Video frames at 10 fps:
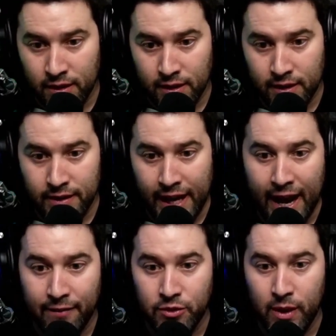they
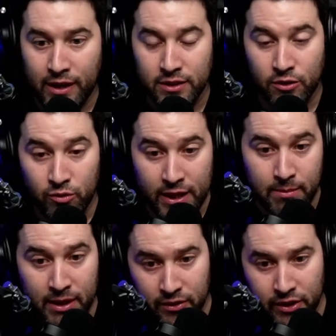have to actually
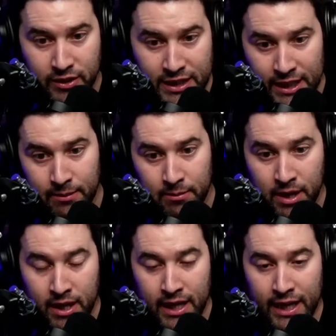rebuild their team
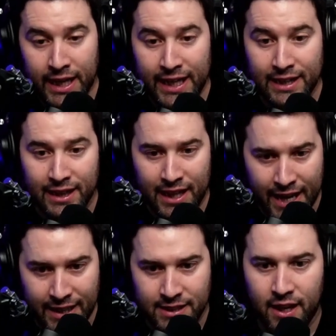in
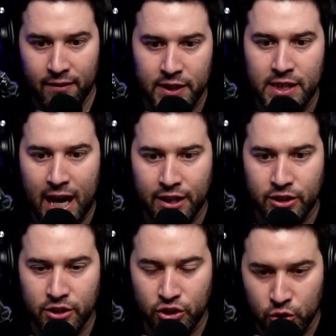light of the
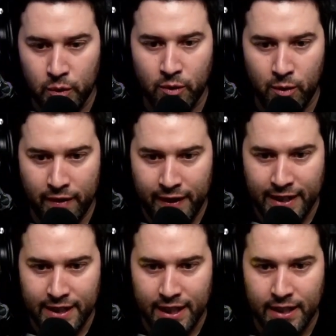Dodgers doing what they
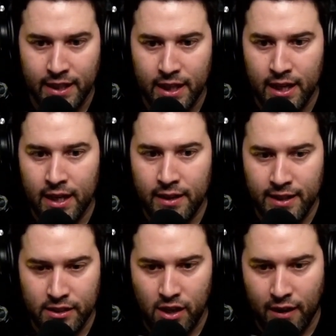did
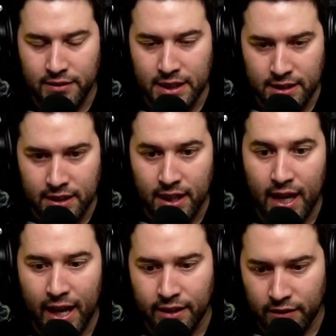this offseason
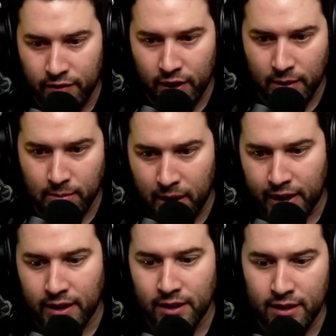and deferring
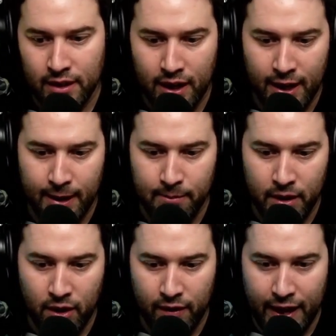money and
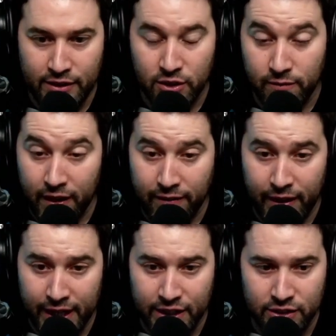all that. So very,
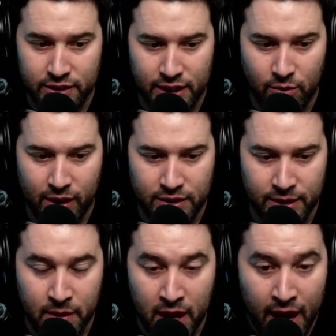very interesting question.
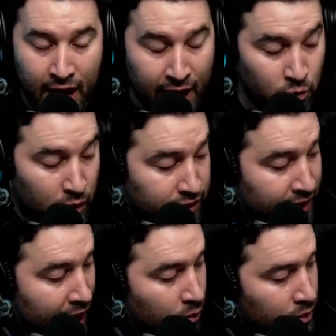And with
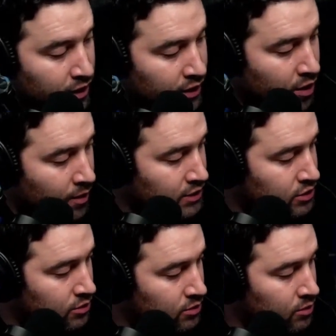that, we are going
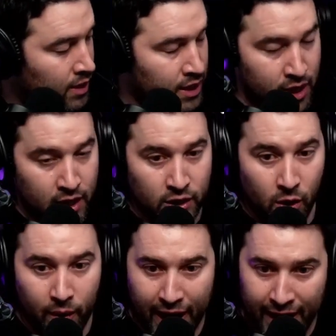to go
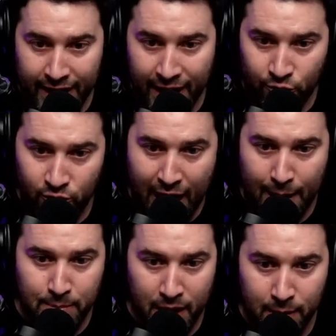ahead and
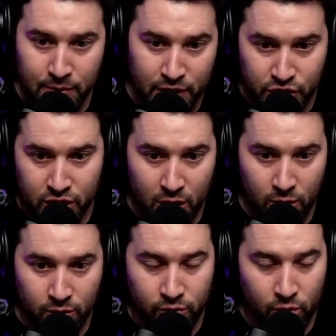wrap up the show
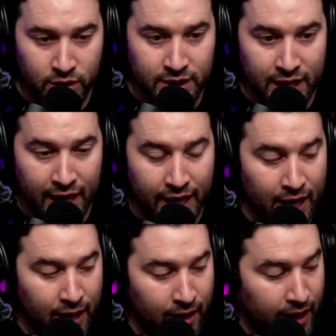for tonight.
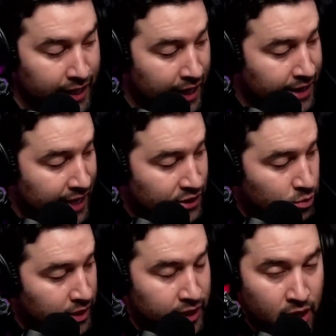Again, next
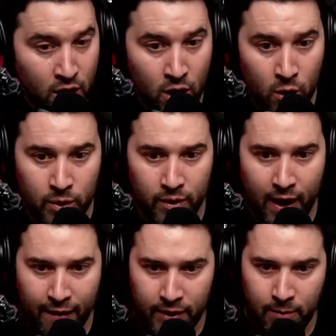week, we'll
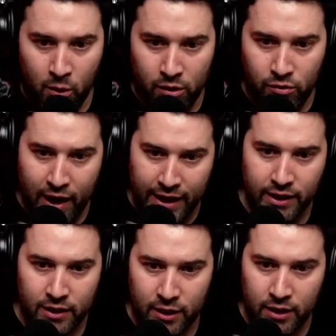have a more
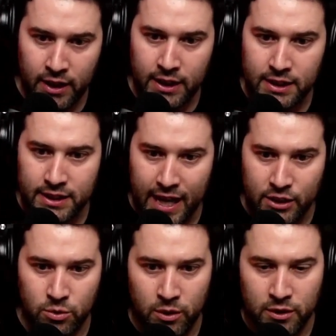regular
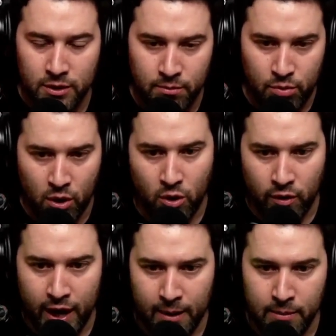scheduled
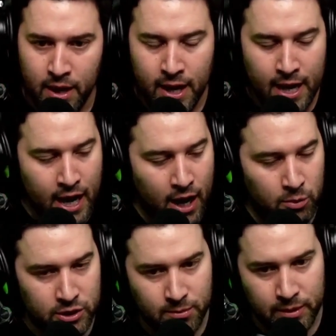program.
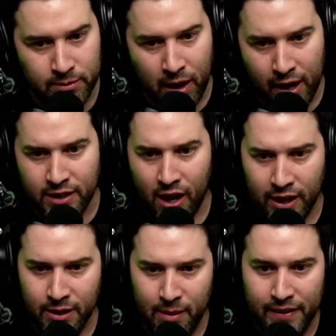We'll be probably
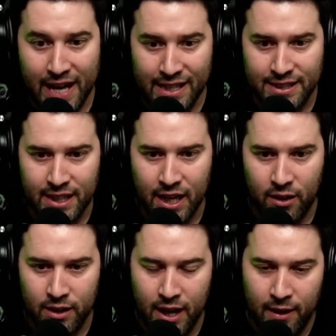talking about the
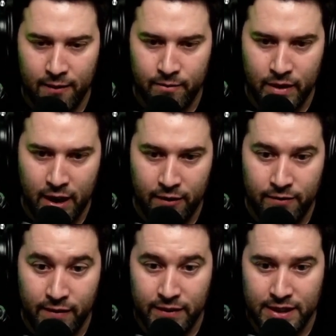SNL
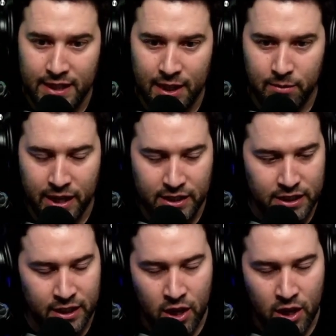50 celebration.